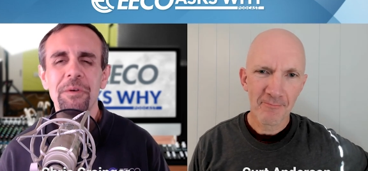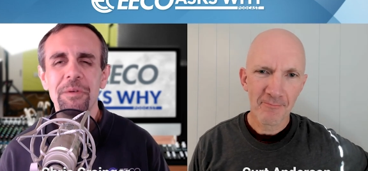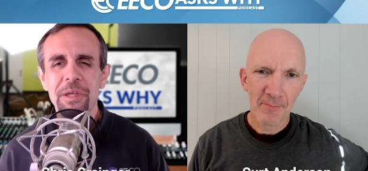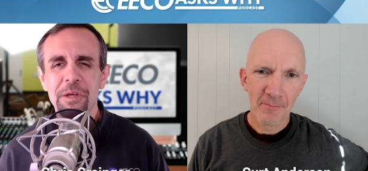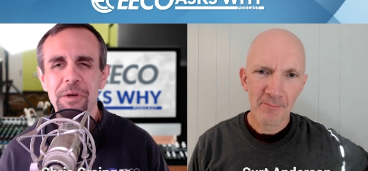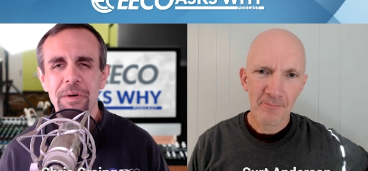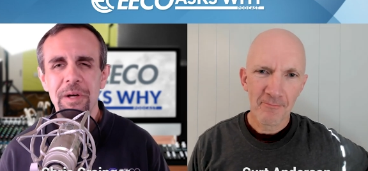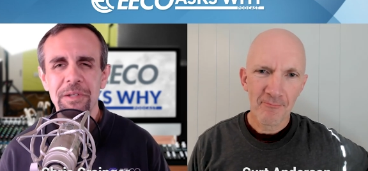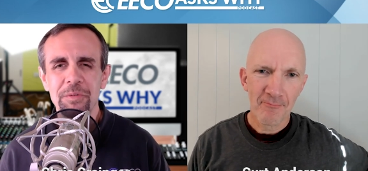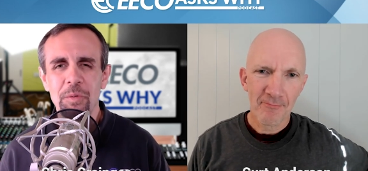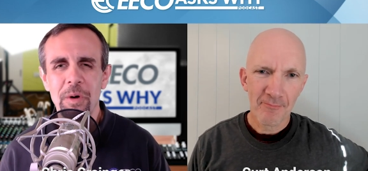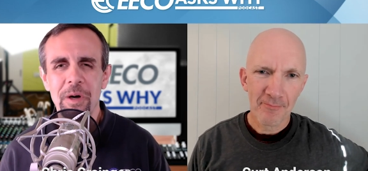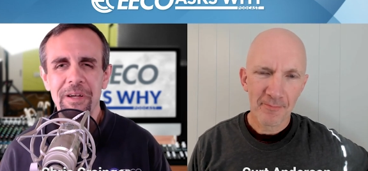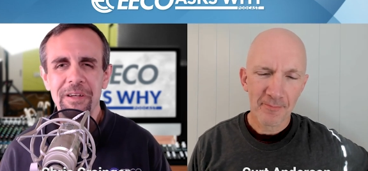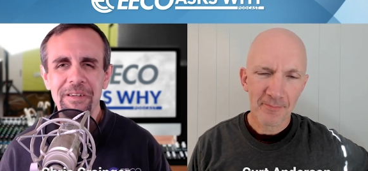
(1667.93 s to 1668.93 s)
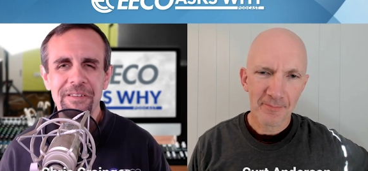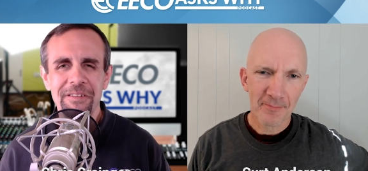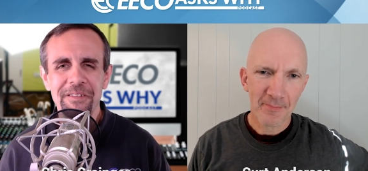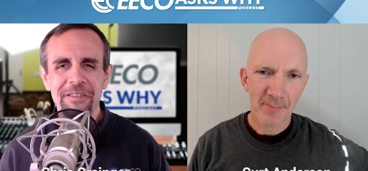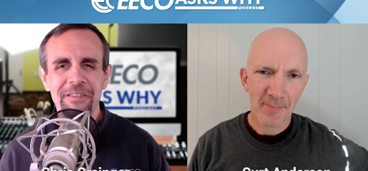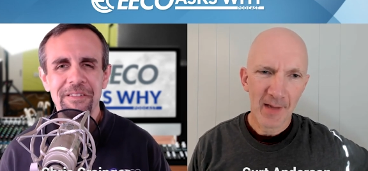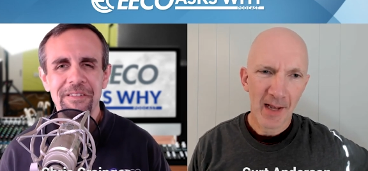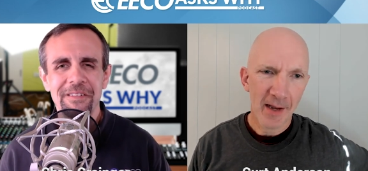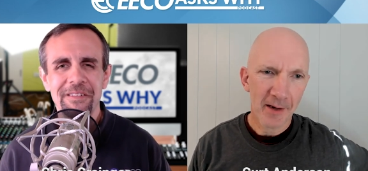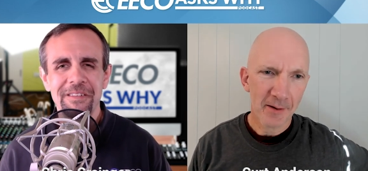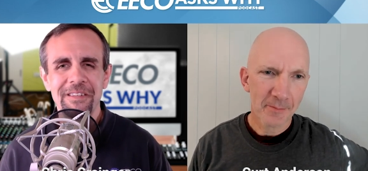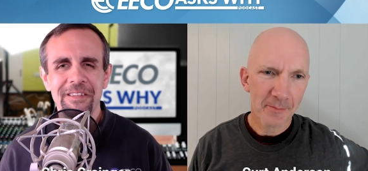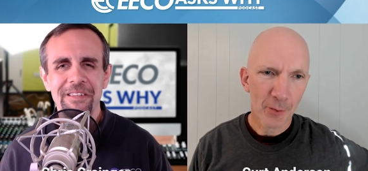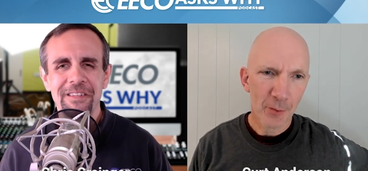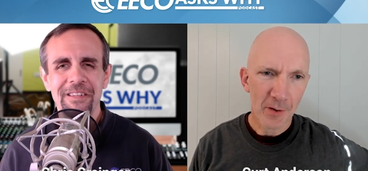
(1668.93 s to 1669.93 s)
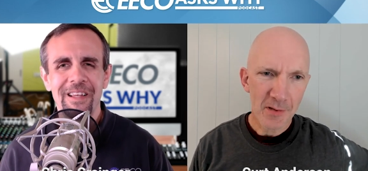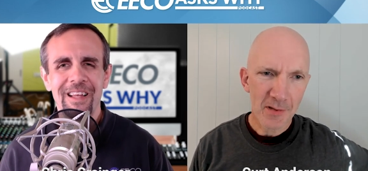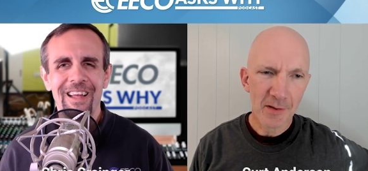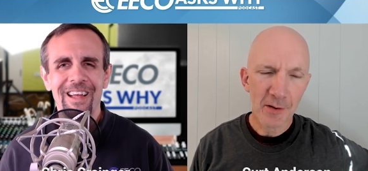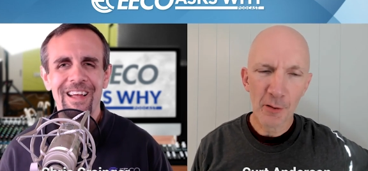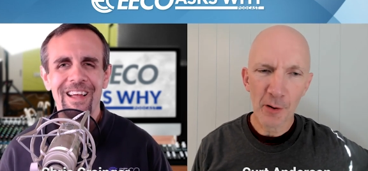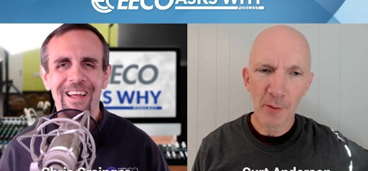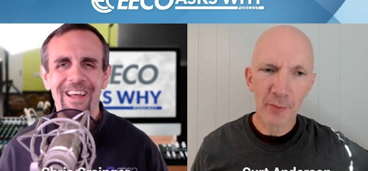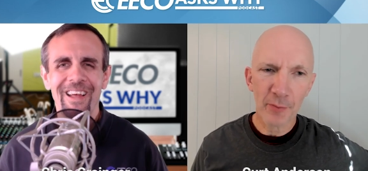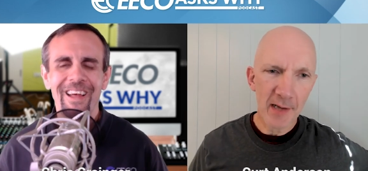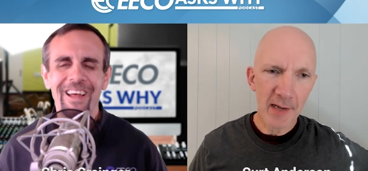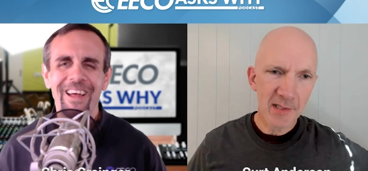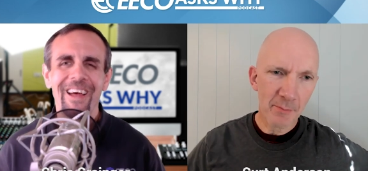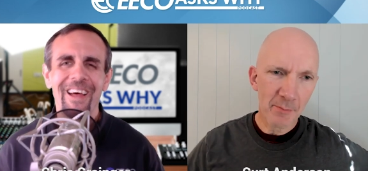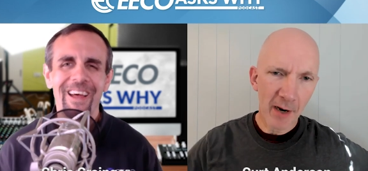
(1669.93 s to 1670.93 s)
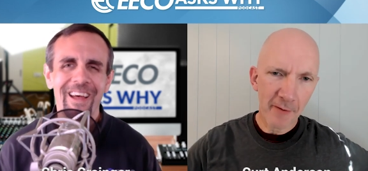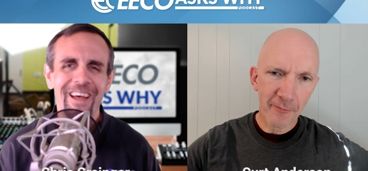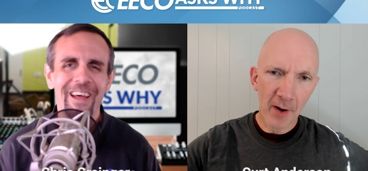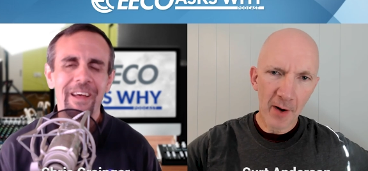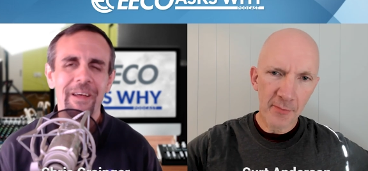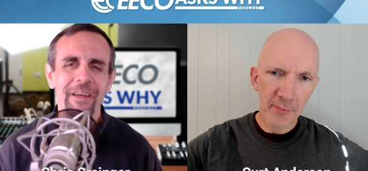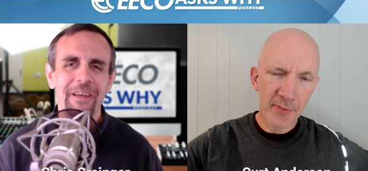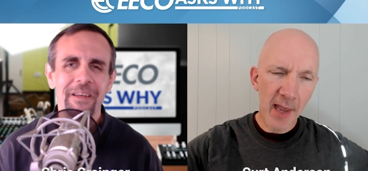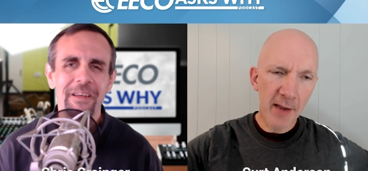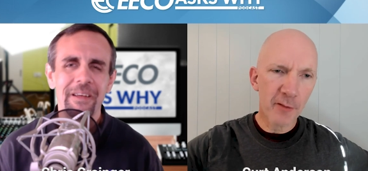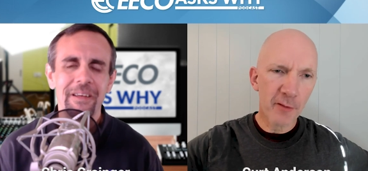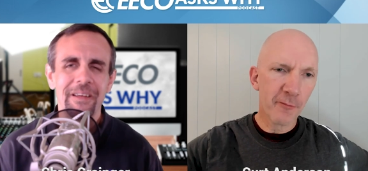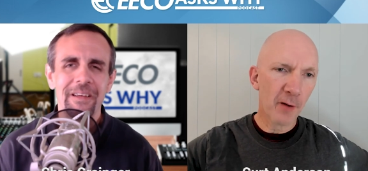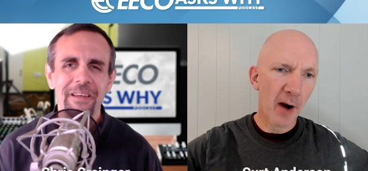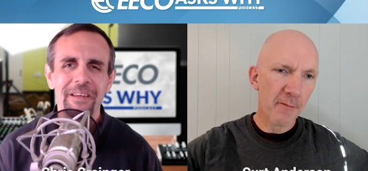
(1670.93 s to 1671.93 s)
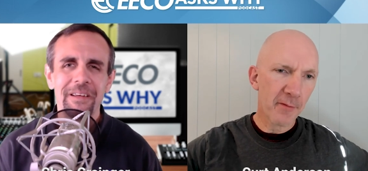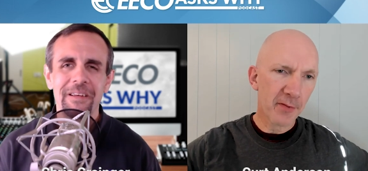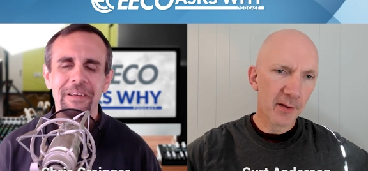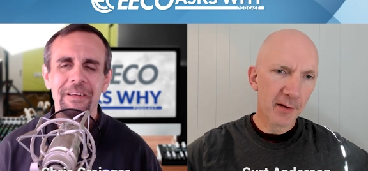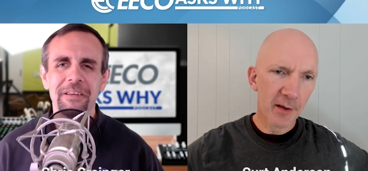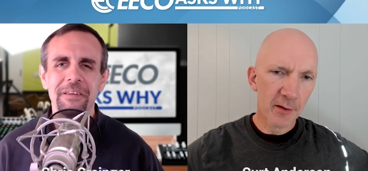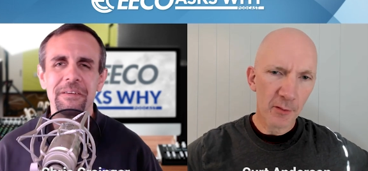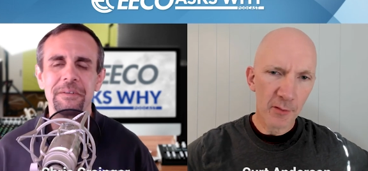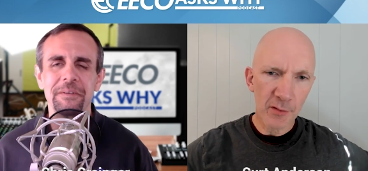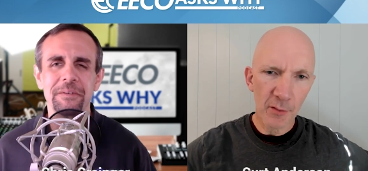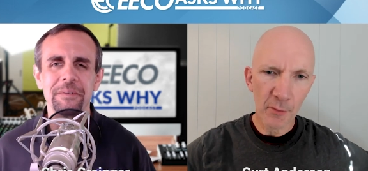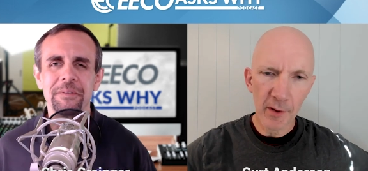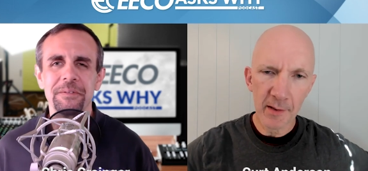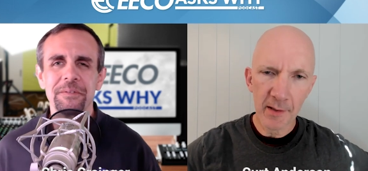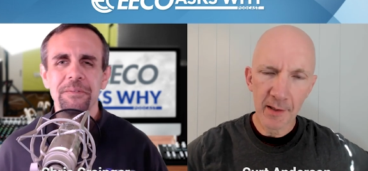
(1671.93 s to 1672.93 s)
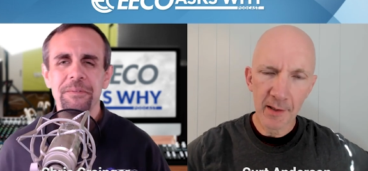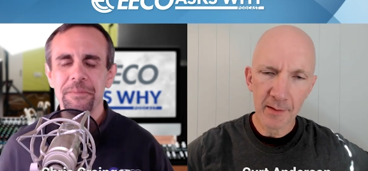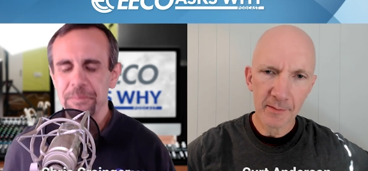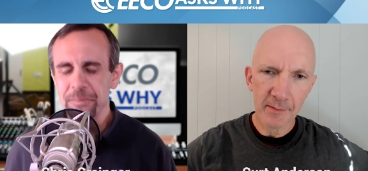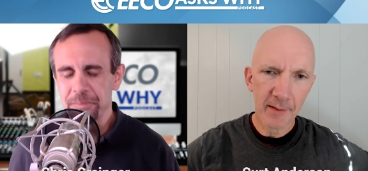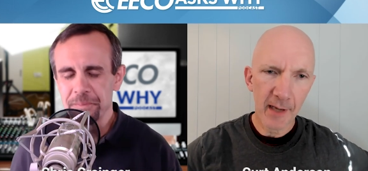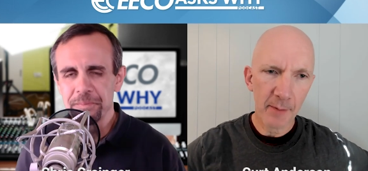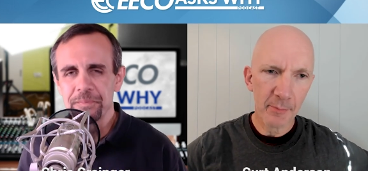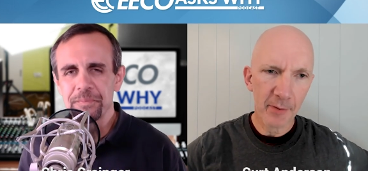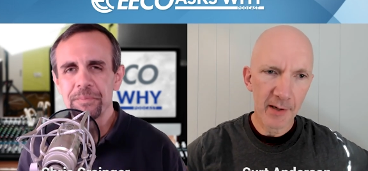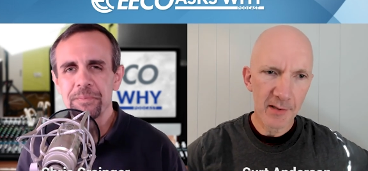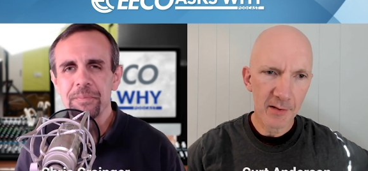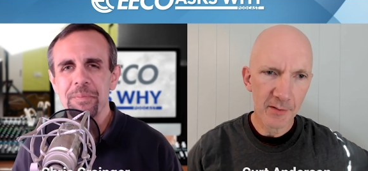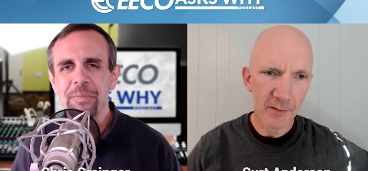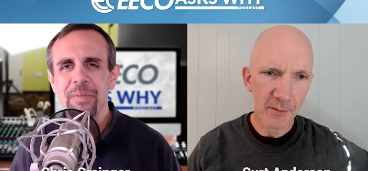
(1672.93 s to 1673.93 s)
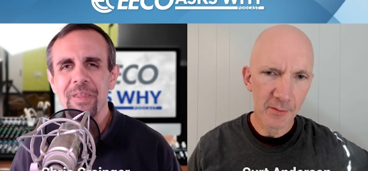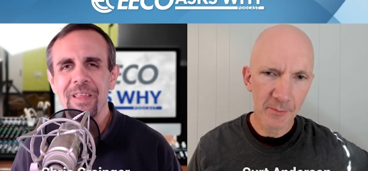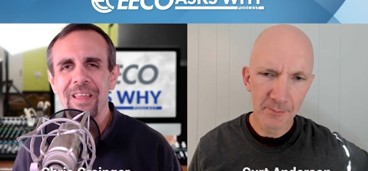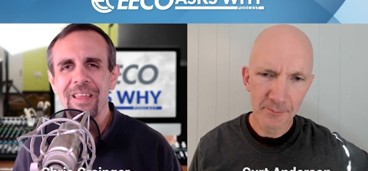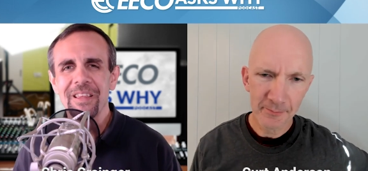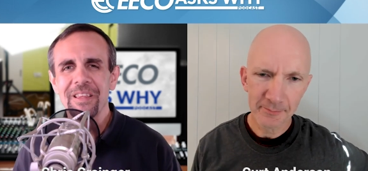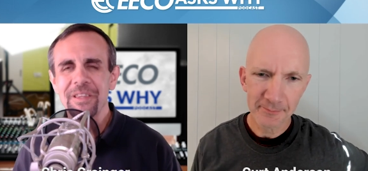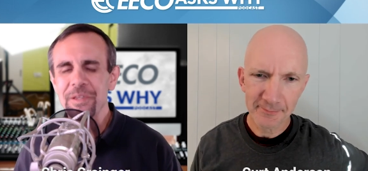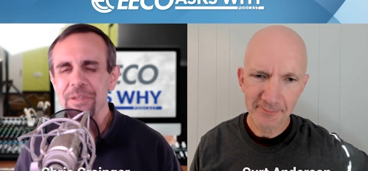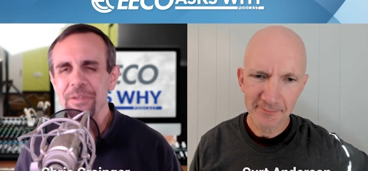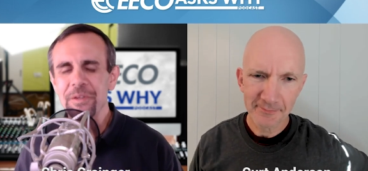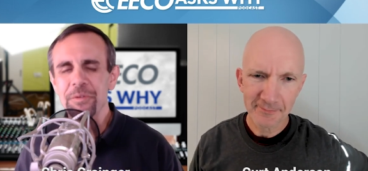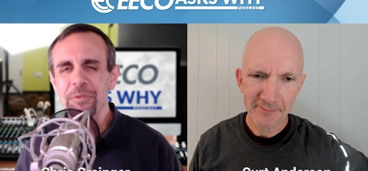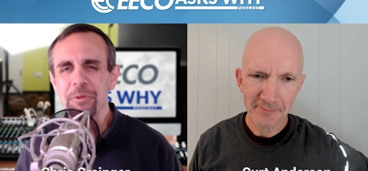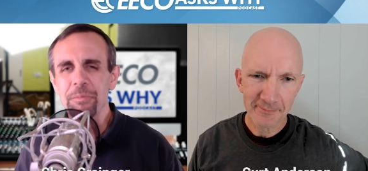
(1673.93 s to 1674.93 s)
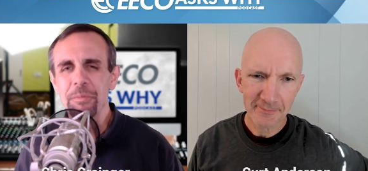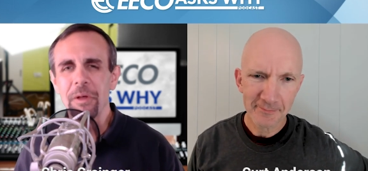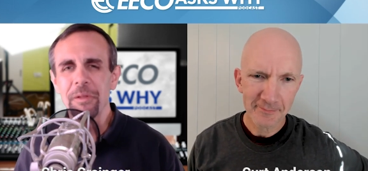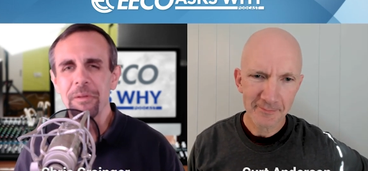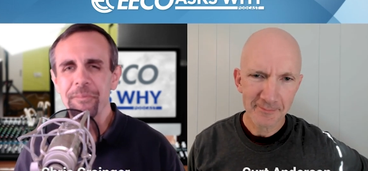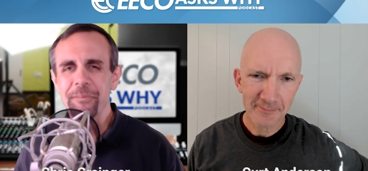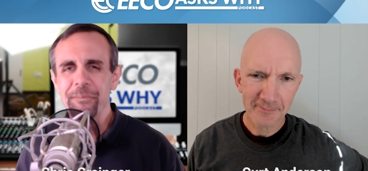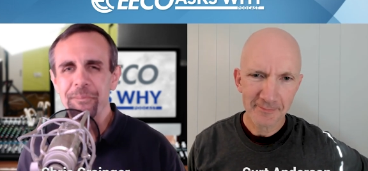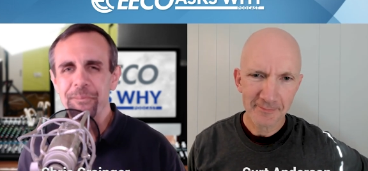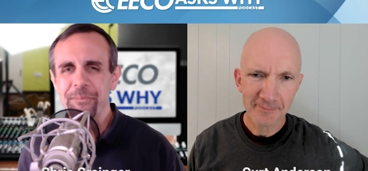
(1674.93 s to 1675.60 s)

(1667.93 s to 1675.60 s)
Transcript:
Speaker 1: on Eco Ask Why. Hey, Chris, you're a blessing, my friend. Thank you for everything that you're doing, and God bless you, dude. You too, brother. All